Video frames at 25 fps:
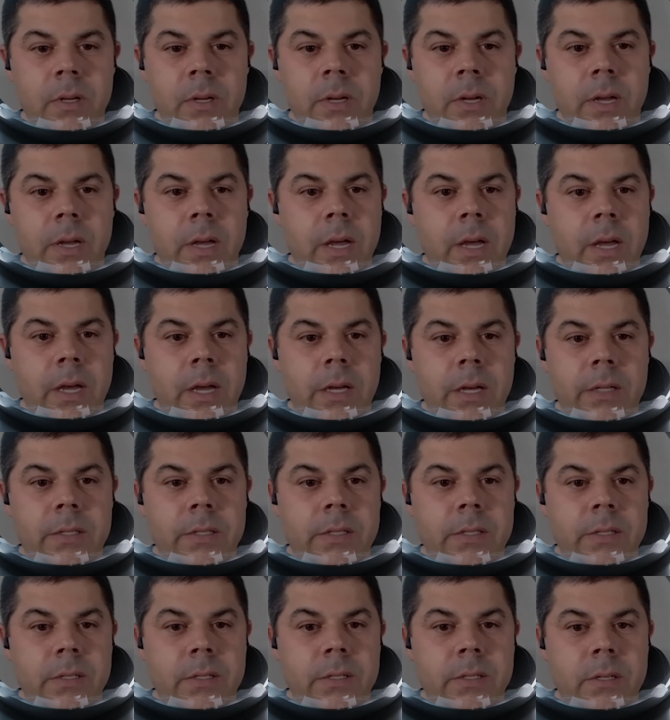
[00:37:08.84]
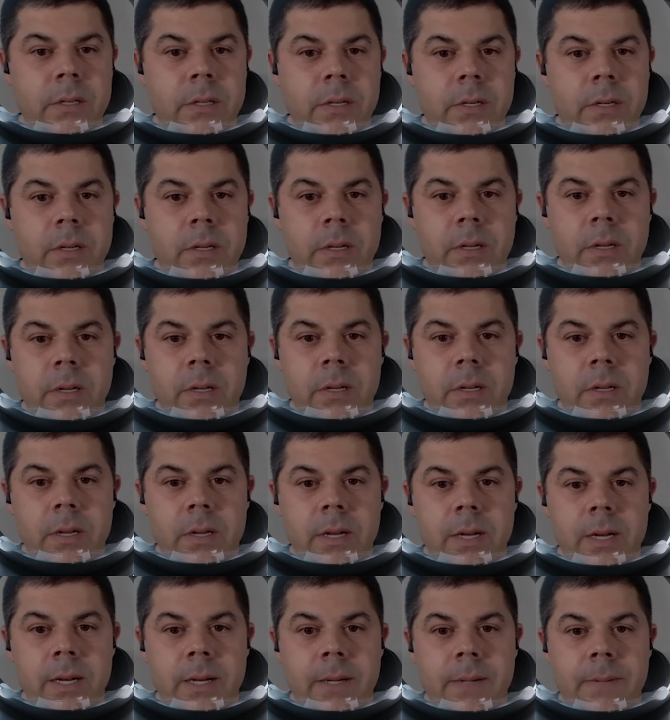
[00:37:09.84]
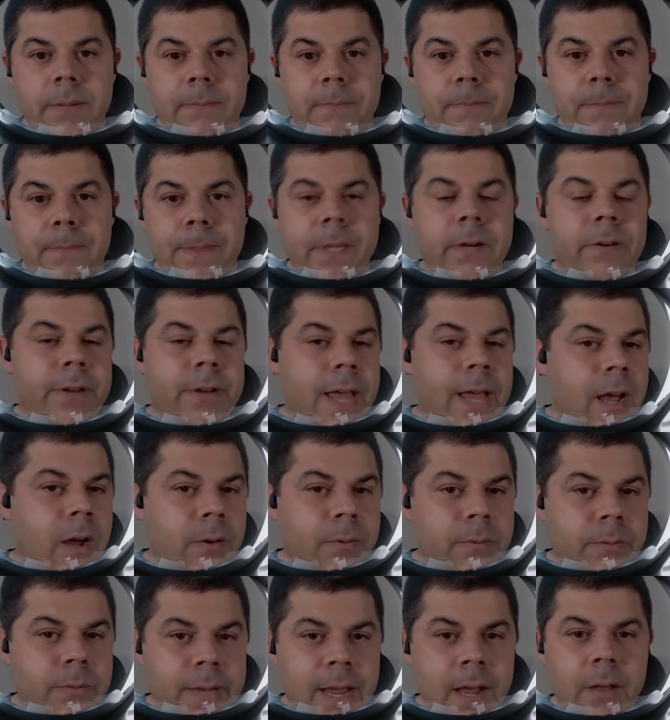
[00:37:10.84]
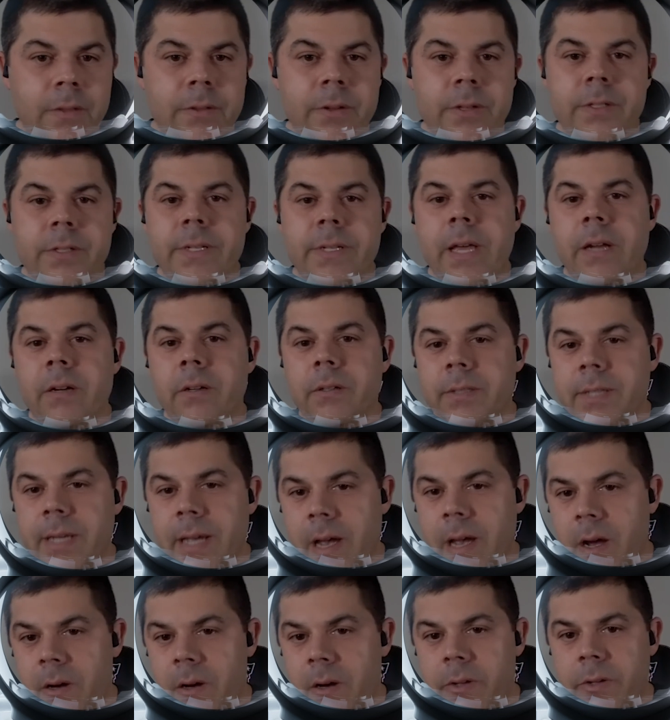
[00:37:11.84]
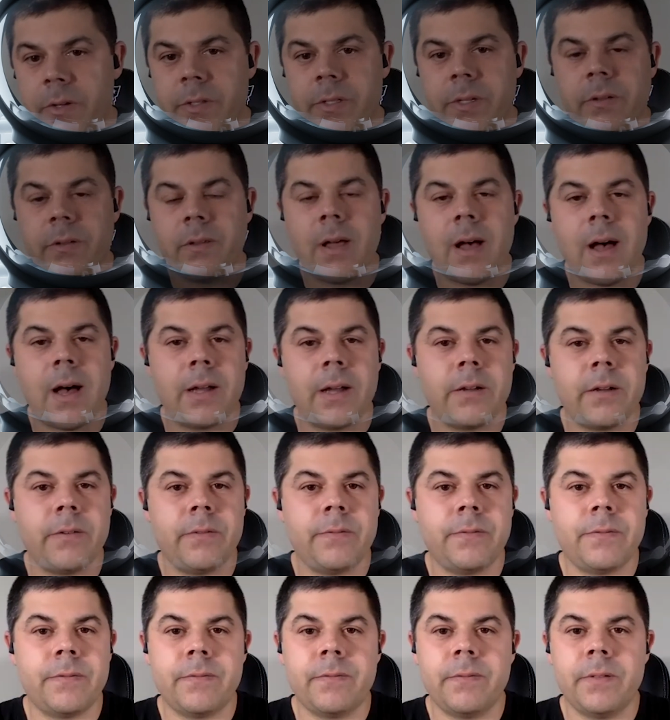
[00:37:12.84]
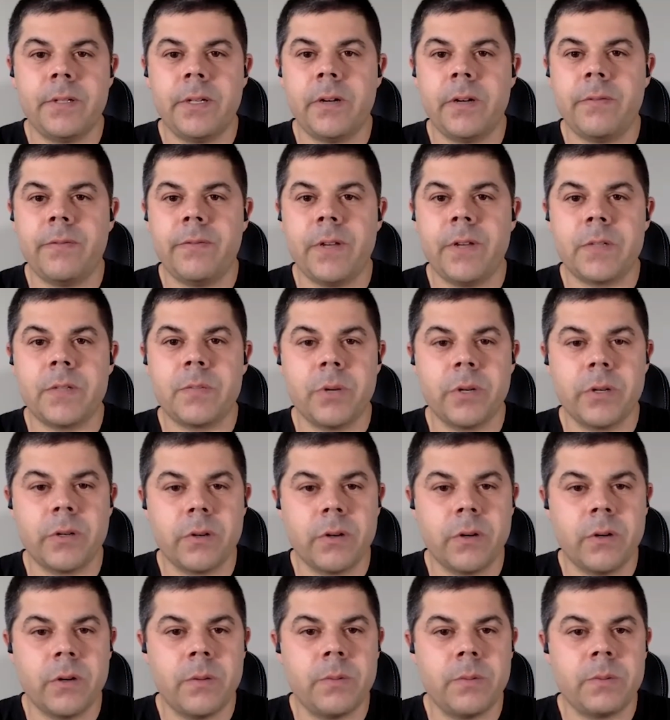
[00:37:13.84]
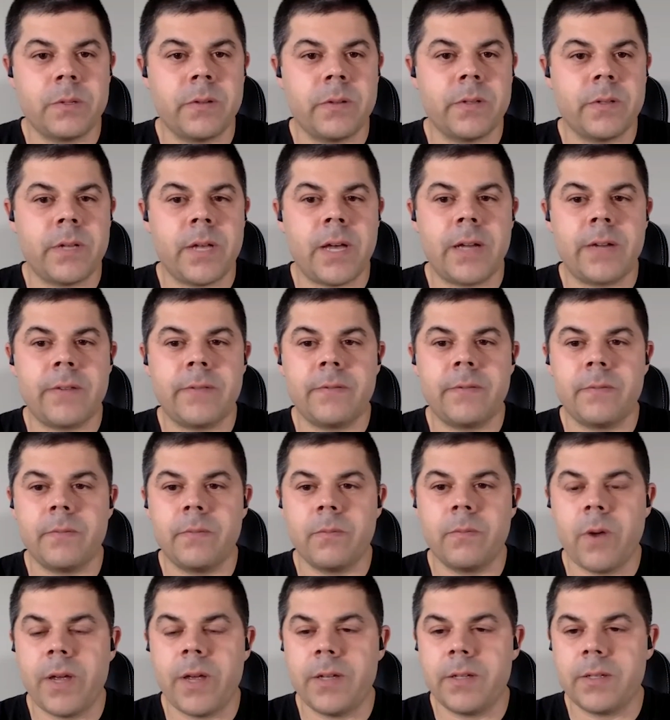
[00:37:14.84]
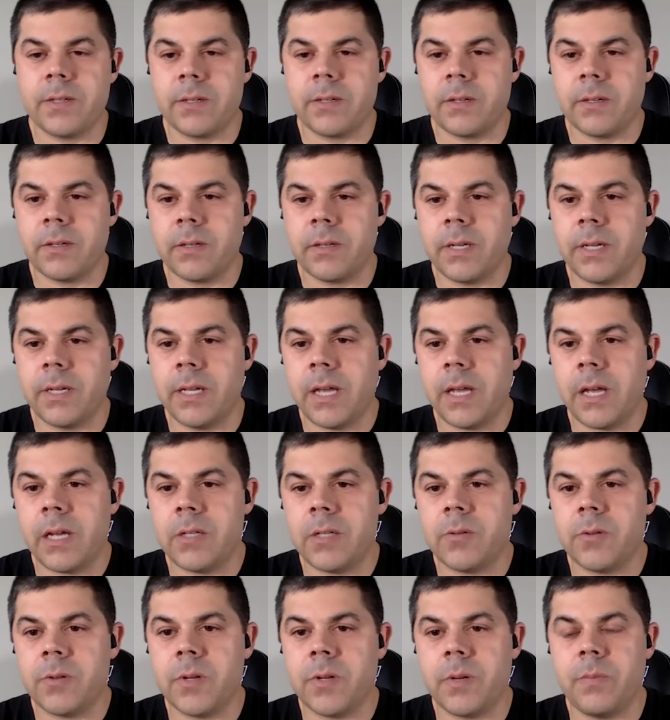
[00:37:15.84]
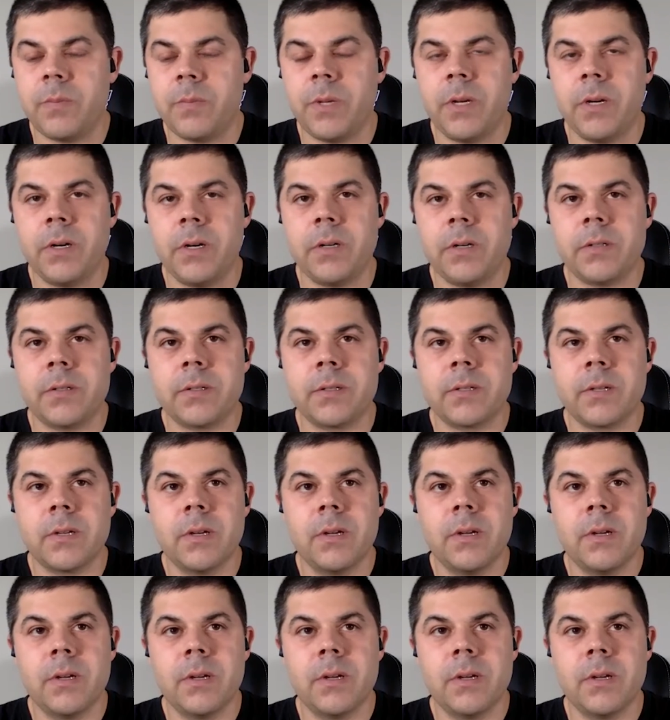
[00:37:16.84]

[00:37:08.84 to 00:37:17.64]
and now there's Dental Town, and there's a lot of Facebook groups and a lot of ways to engage with your peers.